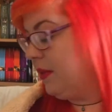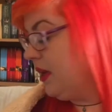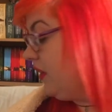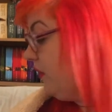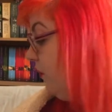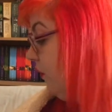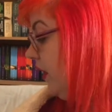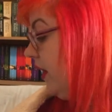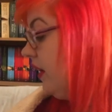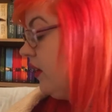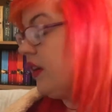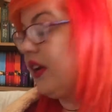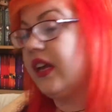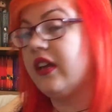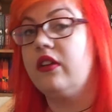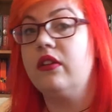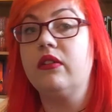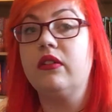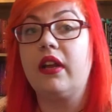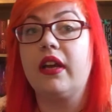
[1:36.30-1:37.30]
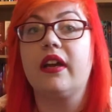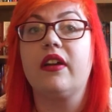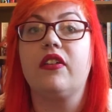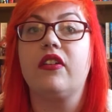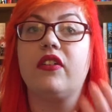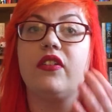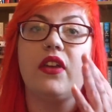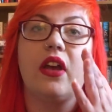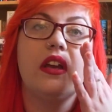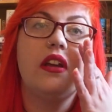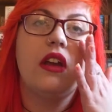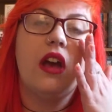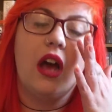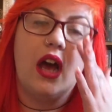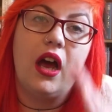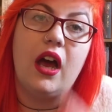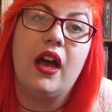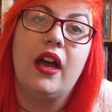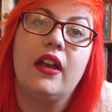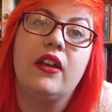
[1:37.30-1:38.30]
It's free on Kindle, like I just said,
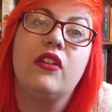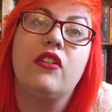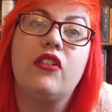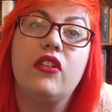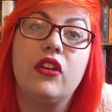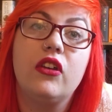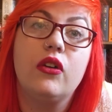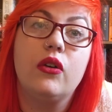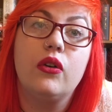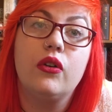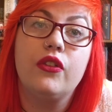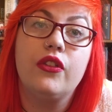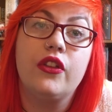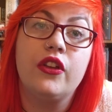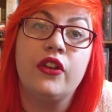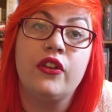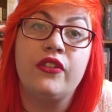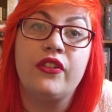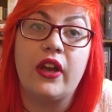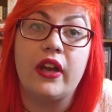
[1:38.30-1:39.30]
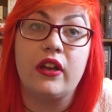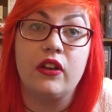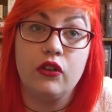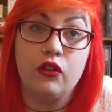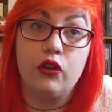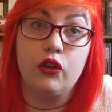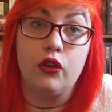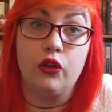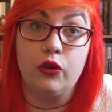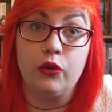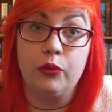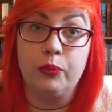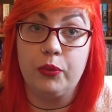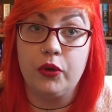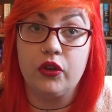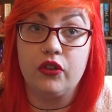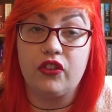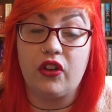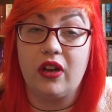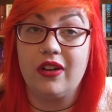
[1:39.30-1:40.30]
and the second two
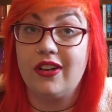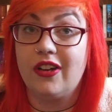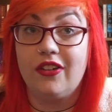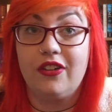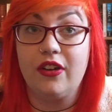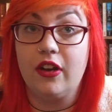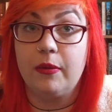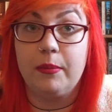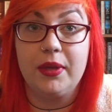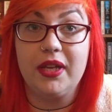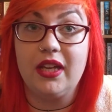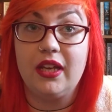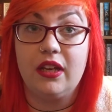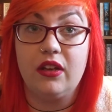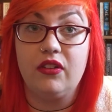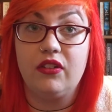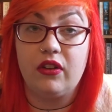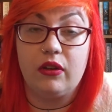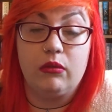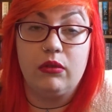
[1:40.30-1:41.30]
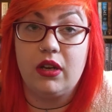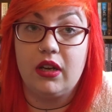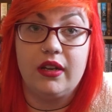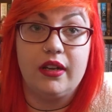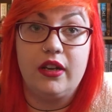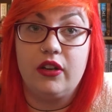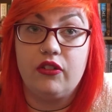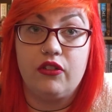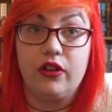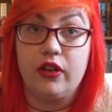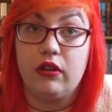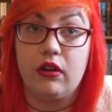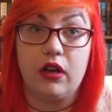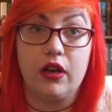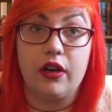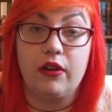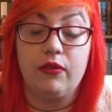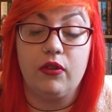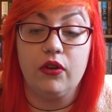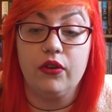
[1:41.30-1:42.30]
books are 99p each, so like, literally you
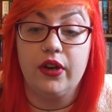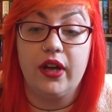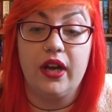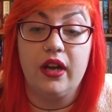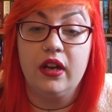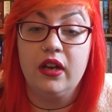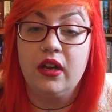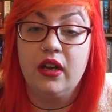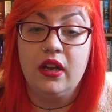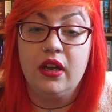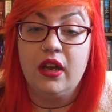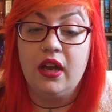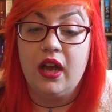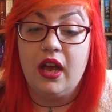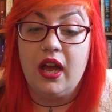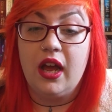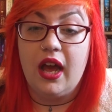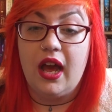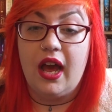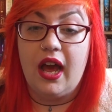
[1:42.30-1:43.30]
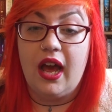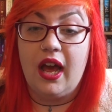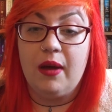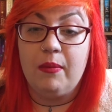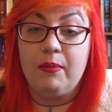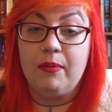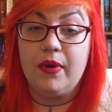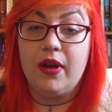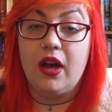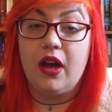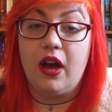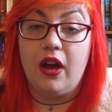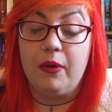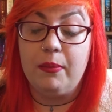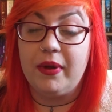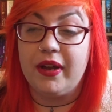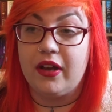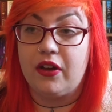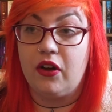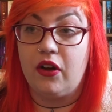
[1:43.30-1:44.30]
can't go wrong there. Oh
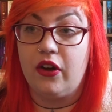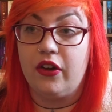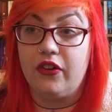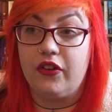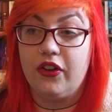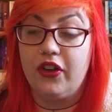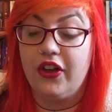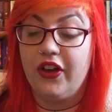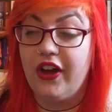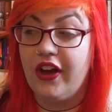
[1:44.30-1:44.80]
my god,